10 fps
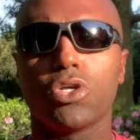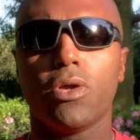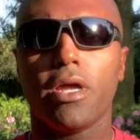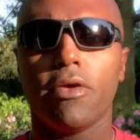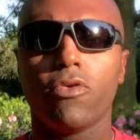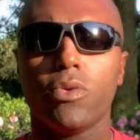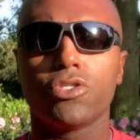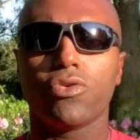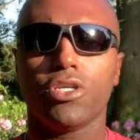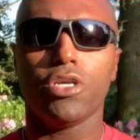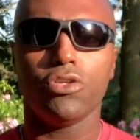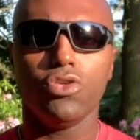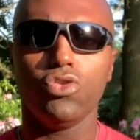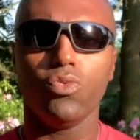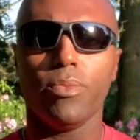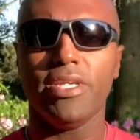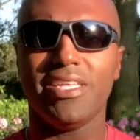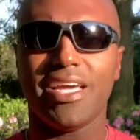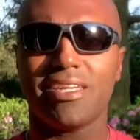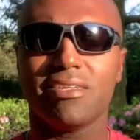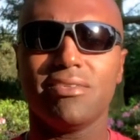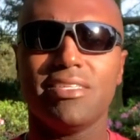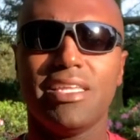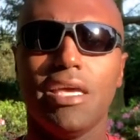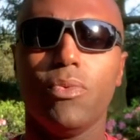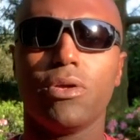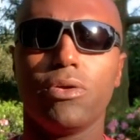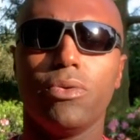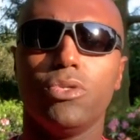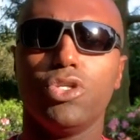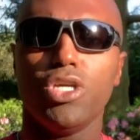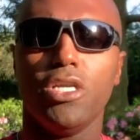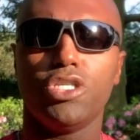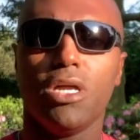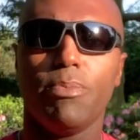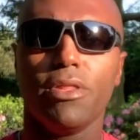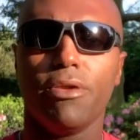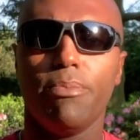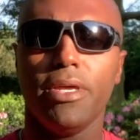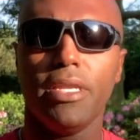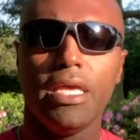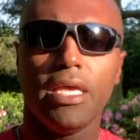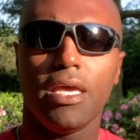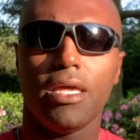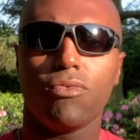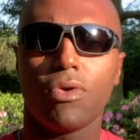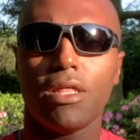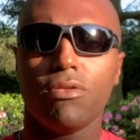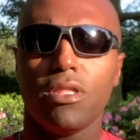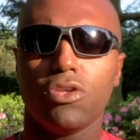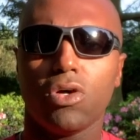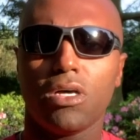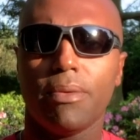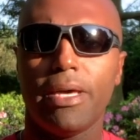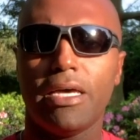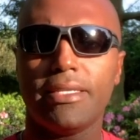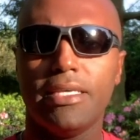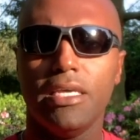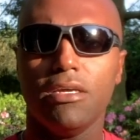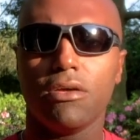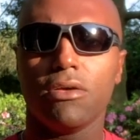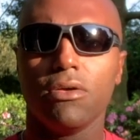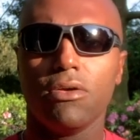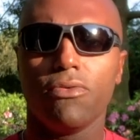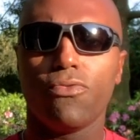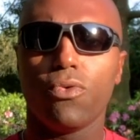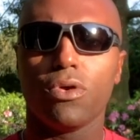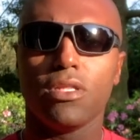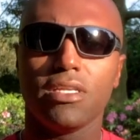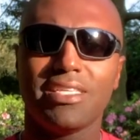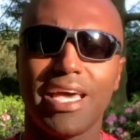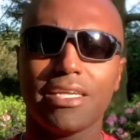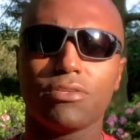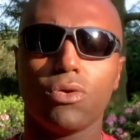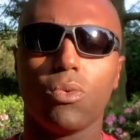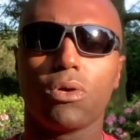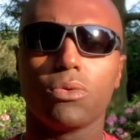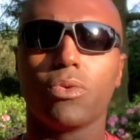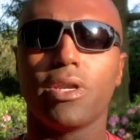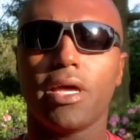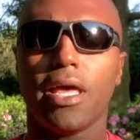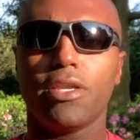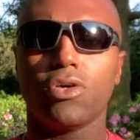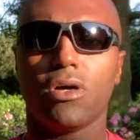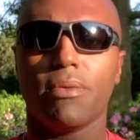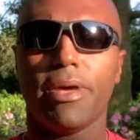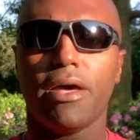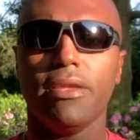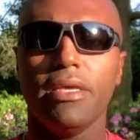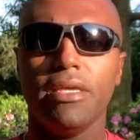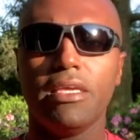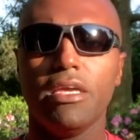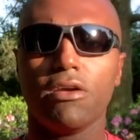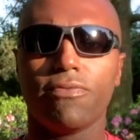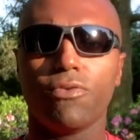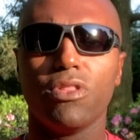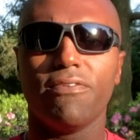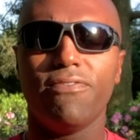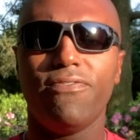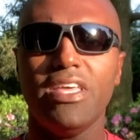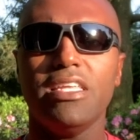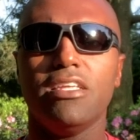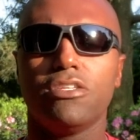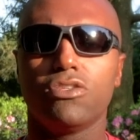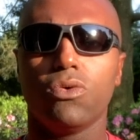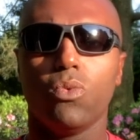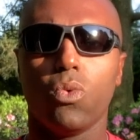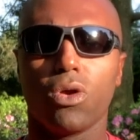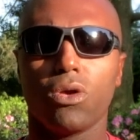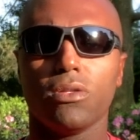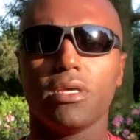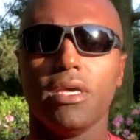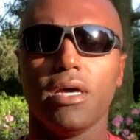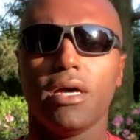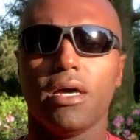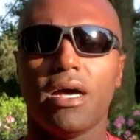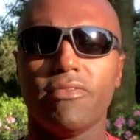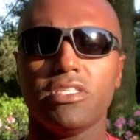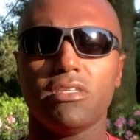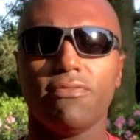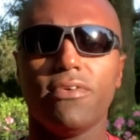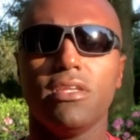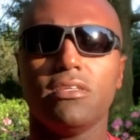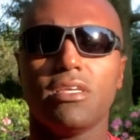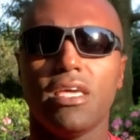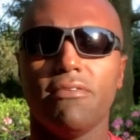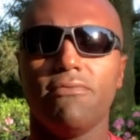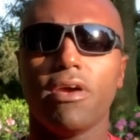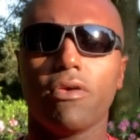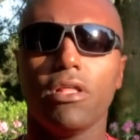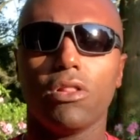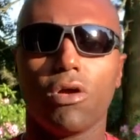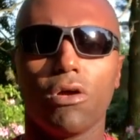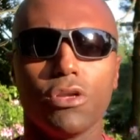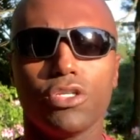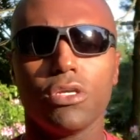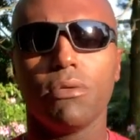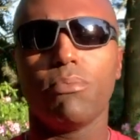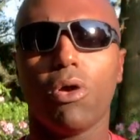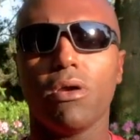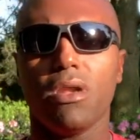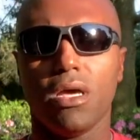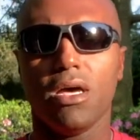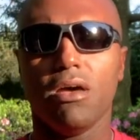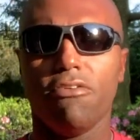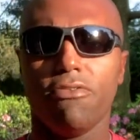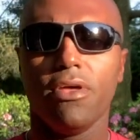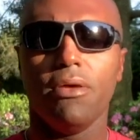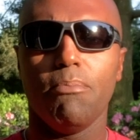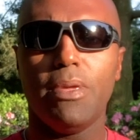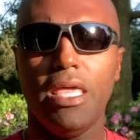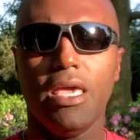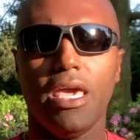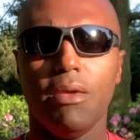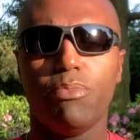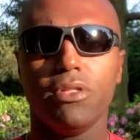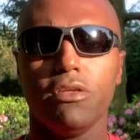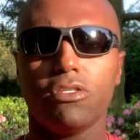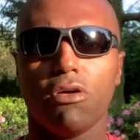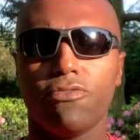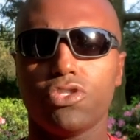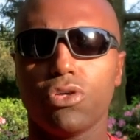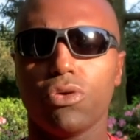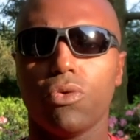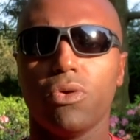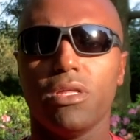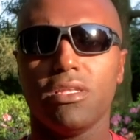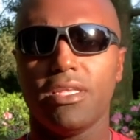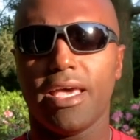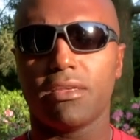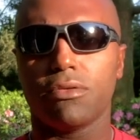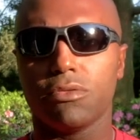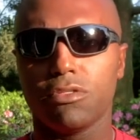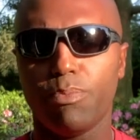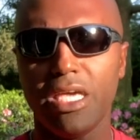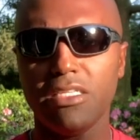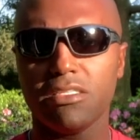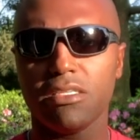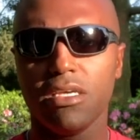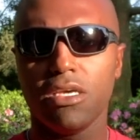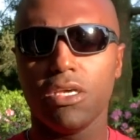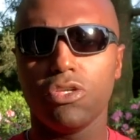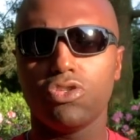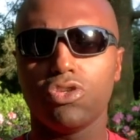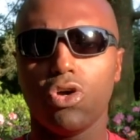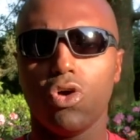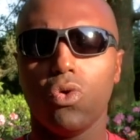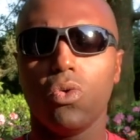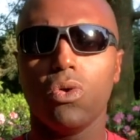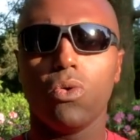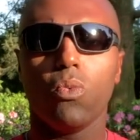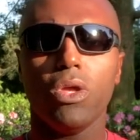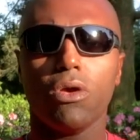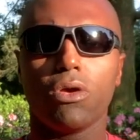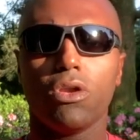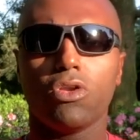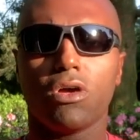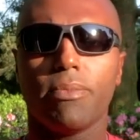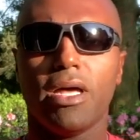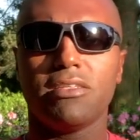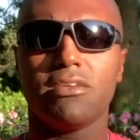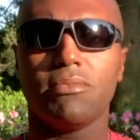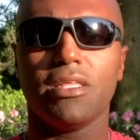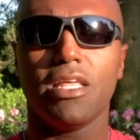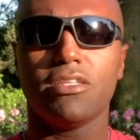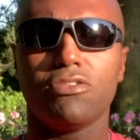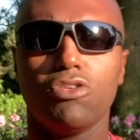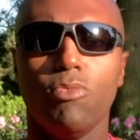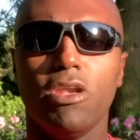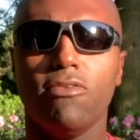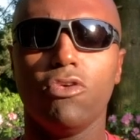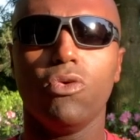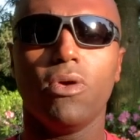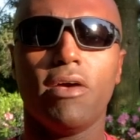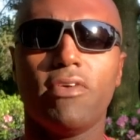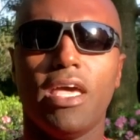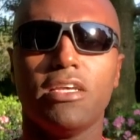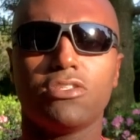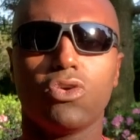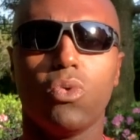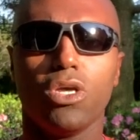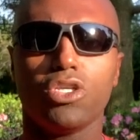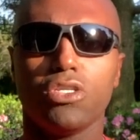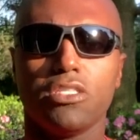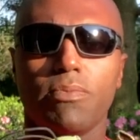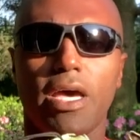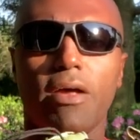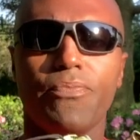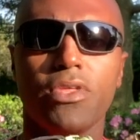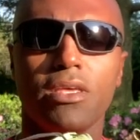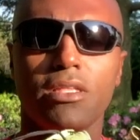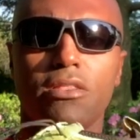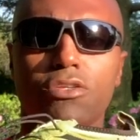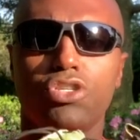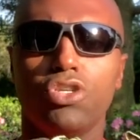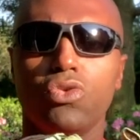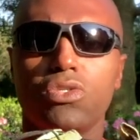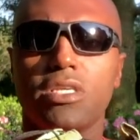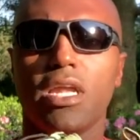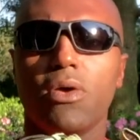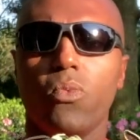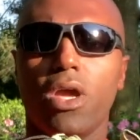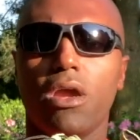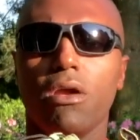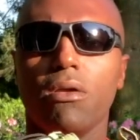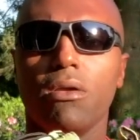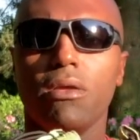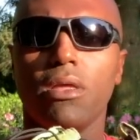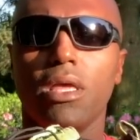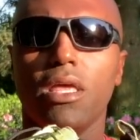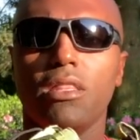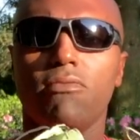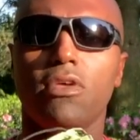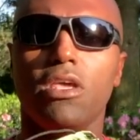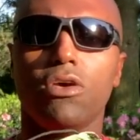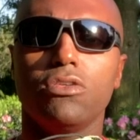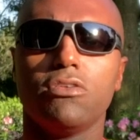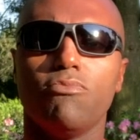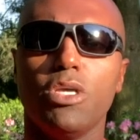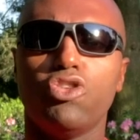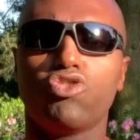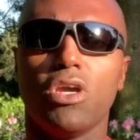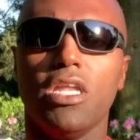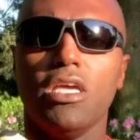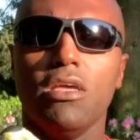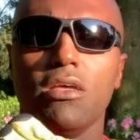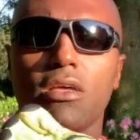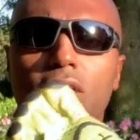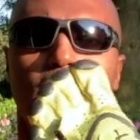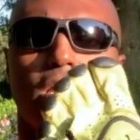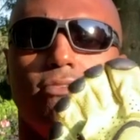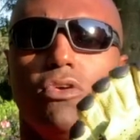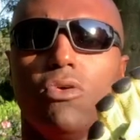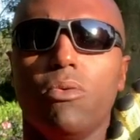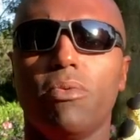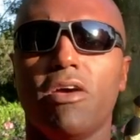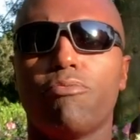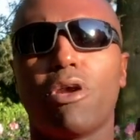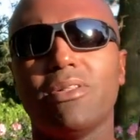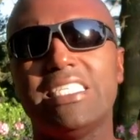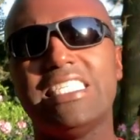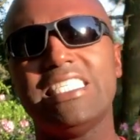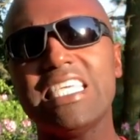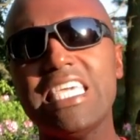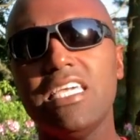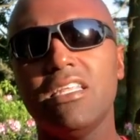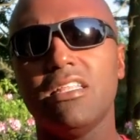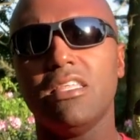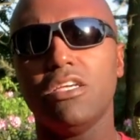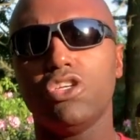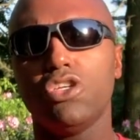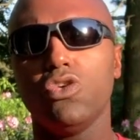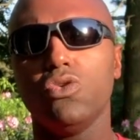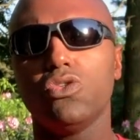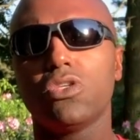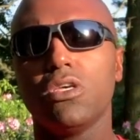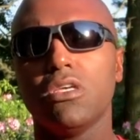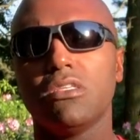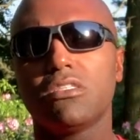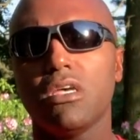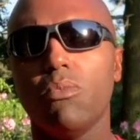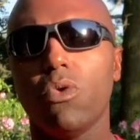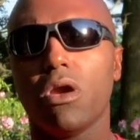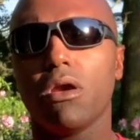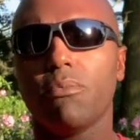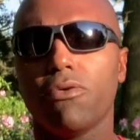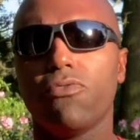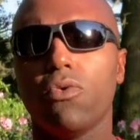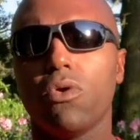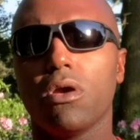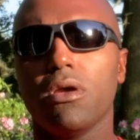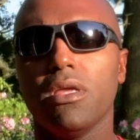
going on, everyone? Suresh here, 221B Tactical. Today we are going to change it up a little bit, and rather than talk about gear for the tactical world, we're going to talk about gear for the fitness world. Obviously, fitness a very large part of being a police officer or in the tactical space. So we are going to talk about something that so many of you have asked questions about: the shoes that I wear in the videos of me training. A lot of you have probably seen these shoes somewhere before,